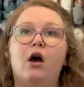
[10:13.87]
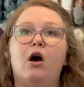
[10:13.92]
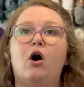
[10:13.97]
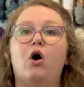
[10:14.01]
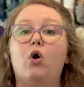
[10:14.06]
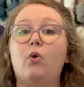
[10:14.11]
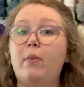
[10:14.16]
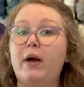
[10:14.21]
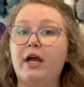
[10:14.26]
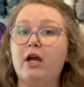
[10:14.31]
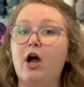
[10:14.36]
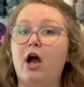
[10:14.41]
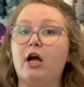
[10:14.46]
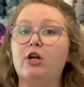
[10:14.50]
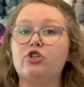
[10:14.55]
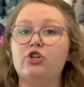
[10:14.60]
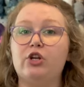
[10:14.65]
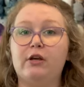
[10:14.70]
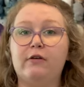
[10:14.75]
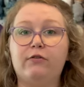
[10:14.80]
Oh my
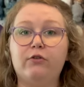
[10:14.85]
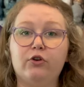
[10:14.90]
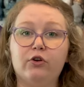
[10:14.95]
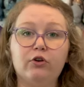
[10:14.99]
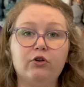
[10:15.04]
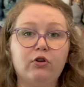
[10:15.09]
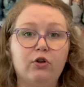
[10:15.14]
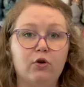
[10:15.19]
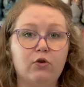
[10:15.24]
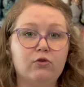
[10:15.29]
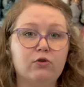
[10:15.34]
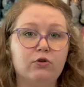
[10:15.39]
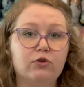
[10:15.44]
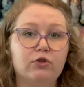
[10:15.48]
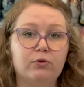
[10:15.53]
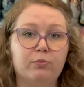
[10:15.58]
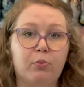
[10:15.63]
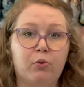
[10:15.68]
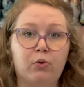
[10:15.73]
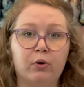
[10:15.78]
gosh, if you're local
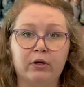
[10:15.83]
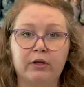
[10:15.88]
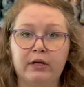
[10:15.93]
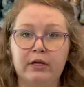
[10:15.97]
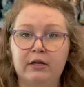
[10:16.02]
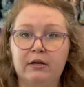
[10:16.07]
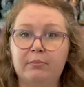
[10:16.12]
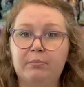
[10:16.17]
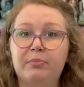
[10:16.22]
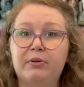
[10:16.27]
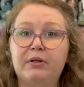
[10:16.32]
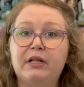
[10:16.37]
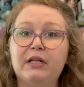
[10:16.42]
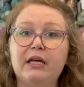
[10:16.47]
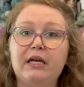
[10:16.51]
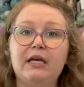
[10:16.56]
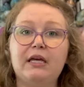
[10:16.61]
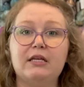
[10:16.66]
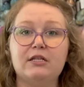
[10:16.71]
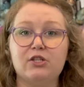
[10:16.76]
to Portland,
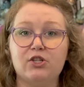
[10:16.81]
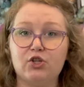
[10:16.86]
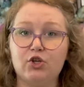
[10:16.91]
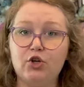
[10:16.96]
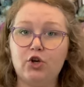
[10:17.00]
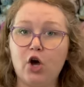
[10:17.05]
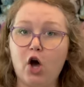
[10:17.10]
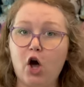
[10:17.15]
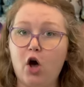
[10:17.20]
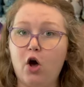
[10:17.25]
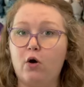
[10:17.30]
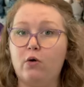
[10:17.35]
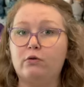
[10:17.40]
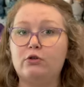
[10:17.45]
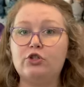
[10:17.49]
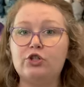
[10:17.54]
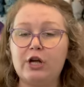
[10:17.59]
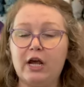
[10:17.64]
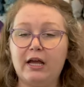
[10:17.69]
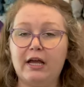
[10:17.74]
please go
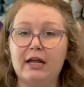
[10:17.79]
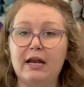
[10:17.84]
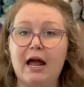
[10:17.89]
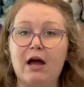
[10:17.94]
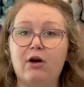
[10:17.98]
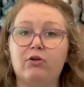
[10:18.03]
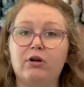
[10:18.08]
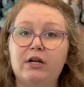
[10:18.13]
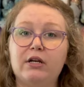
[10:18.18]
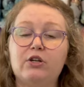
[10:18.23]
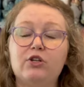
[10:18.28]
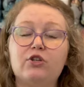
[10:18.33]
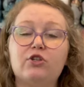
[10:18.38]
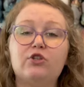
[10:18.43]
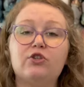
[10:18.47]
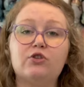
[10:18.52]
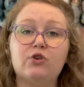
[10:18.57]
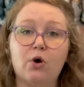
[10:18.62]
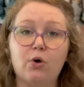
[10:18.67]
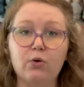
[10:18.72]
check it out. It is
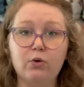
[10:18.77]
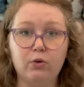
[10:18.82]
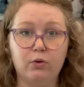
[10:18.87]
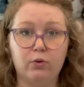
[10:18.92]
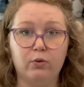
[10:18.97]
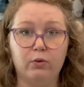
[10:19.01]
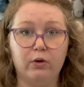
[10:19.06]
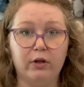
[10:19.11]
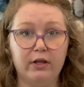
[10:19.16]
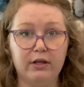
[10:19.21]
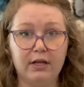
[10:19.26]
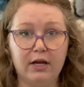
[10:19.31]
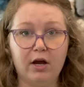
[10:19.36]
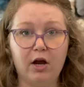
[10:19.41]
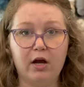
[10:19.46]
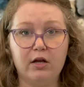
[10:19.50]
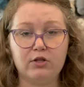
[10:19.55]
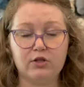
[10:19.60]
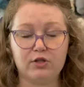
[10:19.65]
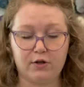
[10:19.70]
so cool in there
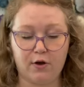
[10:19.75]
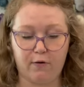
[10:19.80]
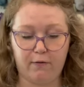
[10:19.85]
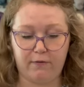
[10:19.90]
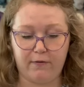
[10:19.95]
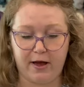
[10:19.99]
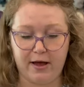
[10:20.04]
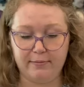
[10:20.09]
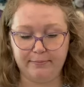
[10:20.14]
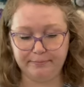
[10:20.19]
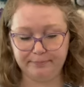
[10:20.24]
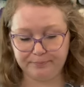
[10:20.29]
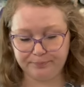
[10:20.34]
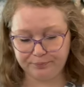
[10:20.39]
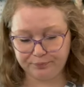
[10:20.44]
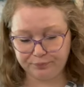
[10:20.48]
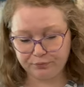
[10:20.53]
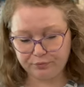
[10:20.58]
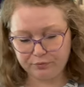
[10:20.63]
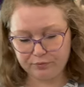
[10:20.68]
and so fun.
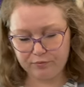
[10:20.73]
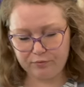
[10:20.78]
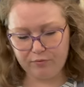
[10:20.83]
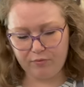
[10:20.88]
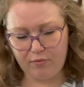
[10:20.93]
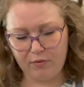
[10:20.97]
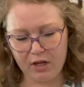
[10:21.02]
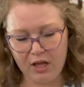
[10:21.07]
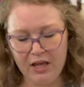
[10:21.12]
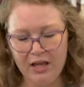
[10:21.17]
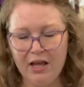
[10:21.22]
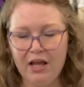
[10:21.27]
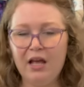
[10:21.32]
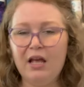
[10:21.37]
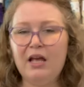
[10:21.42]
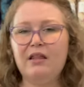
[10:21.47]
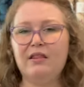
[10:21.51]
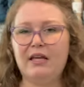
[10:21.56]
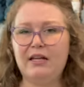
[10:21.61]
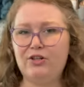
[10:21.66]

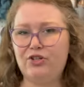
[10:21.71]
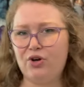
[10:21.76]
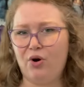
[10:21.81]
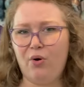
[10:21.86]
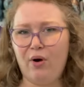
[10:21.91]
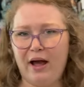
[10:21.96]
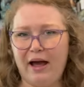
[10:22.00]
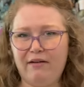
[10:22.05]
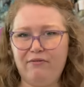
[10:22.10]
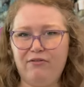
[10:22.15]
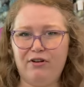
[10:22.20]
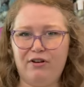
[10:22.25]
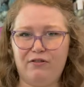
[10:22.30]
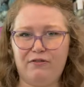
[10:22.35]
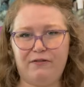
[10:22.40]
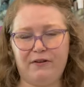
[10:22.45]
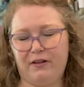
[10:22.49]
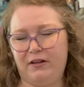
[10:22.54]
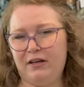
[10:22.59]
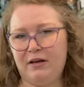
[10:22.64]
They don't have an
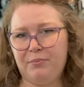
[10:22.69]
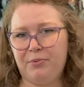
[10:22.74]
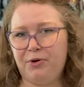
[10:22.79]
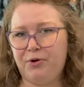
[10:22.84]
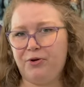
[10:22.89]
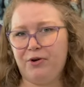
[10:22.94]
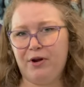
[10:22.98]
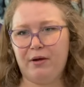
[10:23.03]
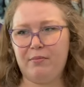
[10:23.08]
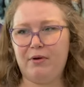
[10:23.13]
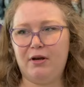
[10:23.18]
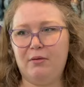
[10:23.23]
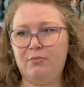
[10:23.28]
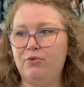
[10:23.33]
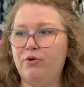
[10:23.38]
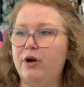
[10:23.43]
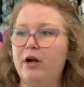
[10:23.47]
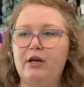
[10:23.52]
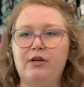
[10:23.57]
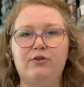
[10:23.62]
affiliate program
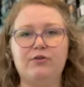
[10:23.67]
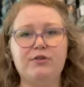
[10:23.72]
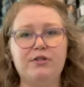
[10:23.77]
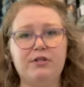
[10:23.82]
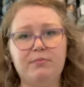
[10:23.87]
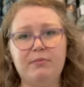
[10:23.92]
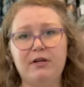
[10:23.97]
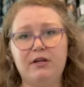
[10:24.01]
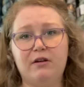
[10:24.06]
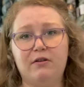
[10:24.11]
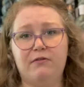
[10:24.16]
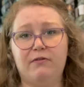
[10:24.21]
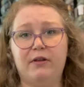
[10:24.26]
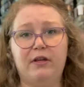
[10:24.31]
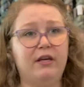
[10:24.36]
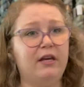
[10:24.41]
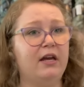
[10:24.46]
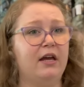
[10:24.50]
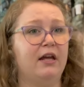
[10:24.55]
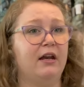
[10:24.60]
anymore. I used to be an
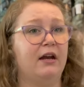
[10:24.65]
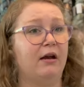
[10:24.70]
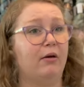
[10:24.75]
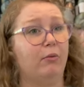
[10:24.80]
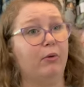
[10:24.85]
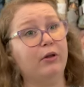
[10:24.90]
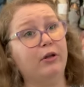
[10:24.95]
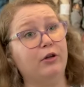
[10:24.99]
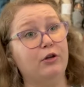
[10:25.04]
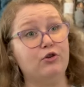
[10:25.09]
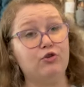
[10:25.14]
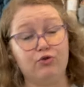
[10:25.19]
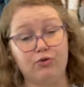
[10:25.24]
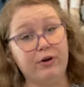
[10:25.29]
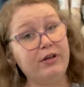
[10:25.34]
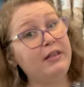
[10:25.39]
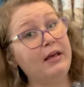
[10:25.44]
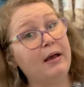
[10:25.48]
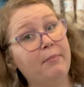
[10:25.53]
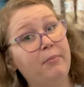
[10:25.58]
affiliate and I really
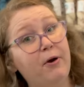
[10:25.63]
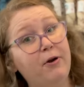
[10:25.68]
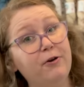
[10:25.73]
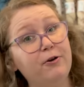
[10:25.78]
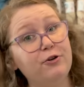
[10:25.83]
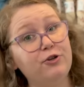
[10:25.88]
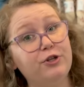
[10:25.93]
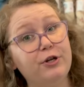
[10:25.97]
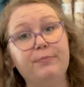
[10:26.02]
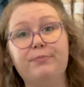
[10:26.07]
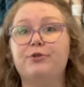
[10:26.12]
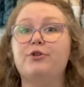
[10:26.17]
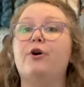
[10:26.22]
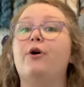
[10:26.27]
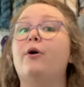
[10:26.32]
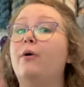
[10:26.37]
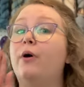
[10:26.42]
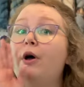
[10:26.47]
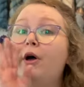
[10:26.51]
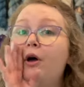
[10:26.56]
enjoyed that partnership.
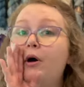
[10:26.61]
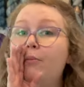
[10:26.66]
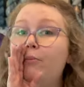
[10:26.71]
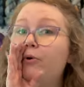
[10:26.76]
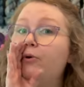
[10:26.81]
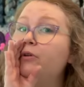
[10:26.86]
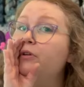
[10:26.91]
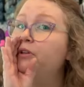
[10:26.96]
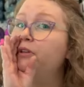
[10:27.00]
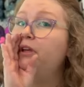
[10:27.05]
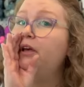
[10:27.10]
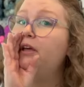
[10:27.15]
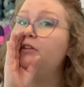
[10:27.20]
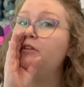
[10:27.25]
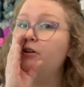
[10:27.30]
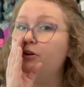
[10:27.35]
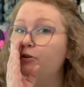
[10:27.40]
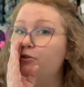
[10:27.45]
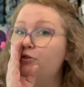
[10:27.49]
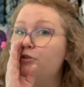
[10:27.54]
So Portland
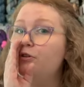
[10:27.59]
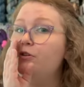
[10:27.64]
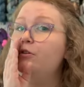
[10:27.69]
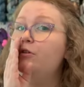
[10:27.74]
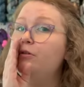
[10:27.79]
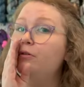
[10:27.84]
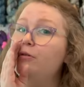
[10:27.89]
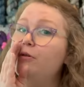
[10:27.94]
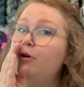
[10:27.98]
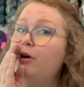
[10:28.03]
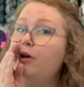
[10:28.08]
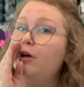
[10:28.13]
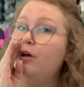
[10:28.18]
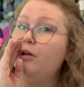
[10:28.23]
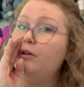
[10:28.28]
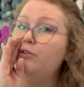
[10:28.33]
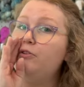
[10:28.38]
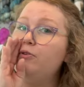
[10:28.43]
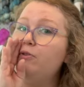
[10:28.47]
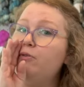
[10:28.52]
Leather, you should uh,
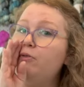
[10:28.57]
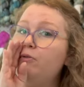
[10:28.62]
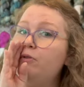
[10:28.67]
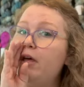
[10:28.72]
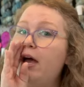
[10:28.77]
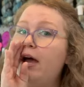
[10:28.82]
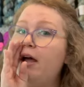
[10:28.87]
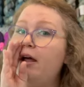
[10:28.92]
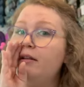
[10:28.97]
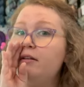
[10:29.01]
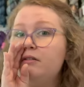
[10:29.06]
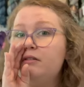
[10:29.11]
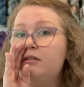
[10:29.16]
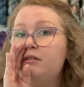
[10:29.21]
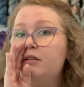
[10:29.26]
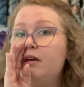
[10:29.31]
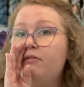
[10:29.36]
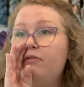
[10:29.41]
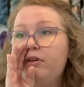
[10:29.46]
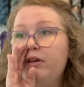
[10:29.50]
do that
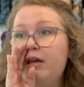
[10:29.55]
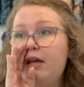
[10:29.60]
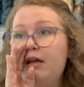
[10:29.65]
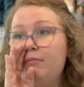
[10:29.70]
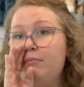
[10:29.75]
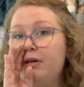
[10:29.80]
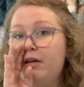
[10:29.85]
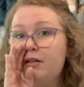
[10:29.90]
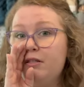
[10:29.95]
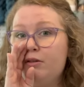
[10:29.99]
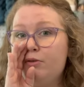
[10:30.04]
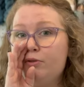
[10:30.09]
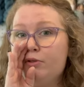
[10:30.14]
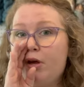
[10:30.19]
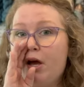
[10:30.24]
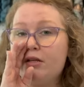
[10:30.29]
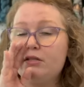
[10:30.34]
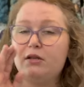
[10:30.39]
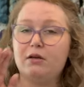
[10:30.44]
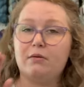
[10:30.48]
stuff again because it was
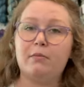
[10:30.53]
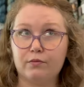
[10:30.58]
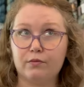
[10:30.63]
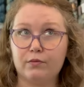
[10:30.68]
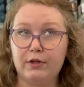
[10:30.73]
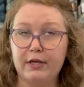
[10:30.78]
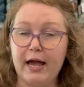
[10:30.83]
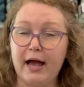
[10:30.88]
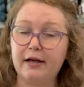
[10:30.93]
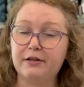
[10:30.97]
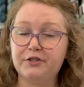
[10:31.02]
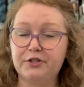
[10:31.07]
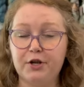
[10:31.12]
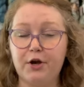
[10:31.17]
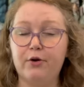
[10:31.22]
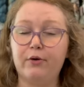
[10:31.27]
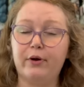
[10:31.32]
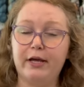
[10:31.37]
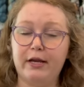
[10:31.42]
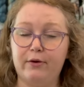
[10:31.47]
awesome. Yeah,
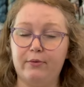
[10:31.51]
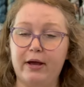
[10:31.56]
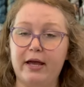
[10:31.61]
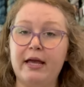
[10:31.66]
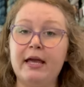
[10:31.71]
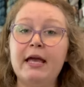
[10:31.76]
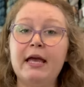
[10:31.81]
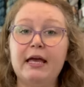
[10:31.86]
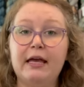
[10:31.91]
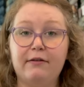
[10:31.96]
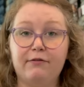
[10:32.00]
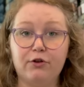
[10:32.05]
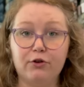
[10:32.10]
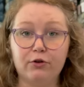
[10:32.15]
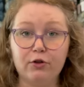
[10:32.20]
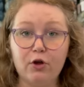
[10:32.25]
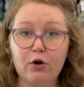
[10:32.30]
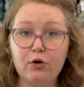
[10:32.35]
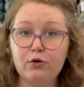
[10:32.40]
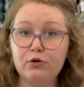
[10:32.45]
so anyway, if you're
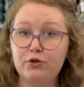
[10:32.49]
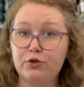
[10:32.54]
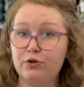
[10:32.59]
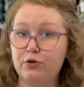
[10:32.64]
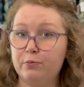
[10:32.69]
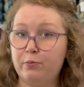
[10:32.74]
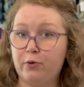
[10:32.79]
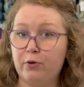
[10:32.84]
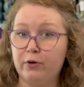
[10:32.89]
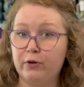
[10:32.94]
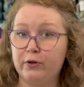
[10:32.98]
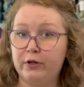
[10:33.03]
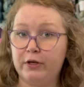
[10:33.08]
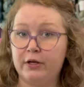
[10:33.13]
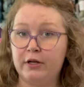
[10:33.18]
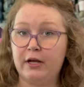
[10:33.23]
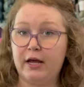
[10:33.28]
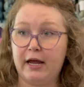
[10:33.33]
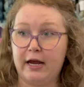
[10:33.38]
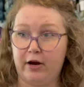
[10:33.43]
local to the
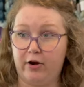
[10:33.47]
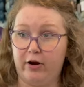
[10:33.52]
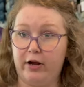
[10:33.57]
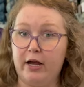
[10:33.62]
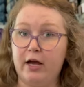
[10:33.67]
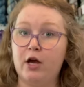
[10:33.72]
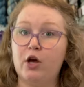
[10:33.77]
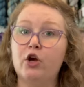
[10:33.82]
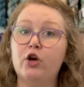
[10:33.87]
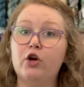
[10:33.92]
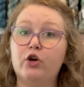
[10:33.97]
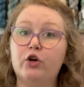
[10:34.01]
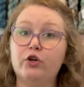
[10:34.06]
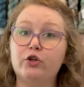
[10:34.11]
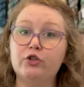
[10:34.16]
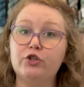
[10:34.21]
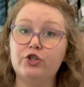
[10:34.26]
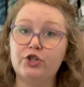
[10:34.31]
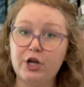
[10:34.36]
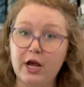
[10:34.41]
Portland area,
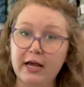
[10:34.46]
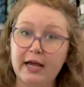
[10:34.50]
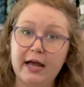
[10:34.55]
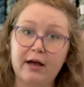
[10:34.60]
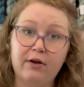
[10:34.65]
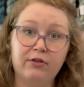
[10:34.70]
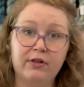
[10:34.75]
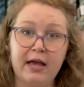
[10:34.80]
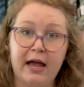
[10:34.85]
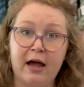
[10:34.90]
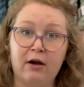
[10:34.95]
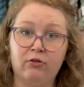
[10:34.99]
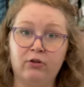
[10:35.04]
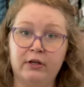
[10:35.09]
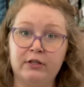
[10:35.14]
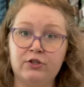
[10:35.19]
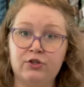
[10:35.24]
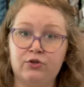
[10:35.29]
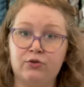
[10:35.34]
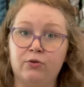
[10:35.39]
check out the
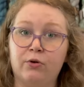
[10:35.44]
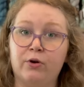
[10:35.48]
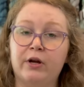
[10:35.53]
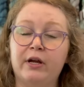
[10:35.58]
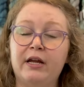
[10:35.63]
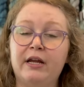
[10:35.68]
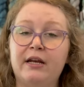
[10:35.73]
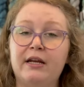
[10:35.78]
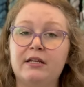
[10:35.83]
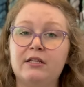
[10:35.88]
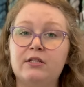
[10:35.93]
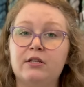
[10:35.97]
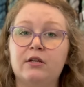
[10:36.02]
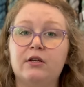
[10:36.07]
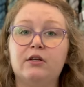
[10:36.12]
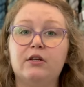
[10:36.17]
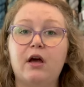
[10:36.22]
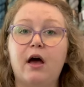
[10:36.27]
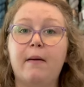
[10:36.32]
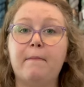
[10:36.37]
outlet store. It is
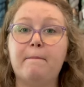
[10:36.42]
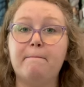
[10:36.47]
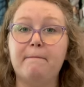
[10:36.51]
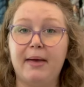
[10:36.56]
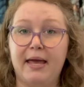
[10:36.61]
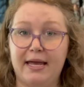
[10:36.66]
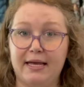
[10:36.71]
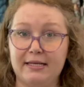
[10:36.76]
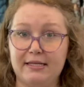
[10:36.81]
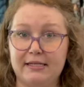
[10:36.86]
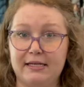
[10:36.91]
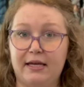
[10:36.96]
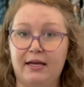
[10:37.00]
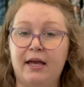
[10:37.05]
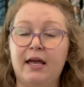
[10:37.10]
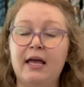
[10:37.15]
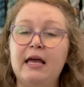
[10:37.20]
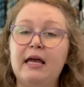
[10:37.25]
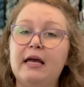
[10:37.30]
amazing.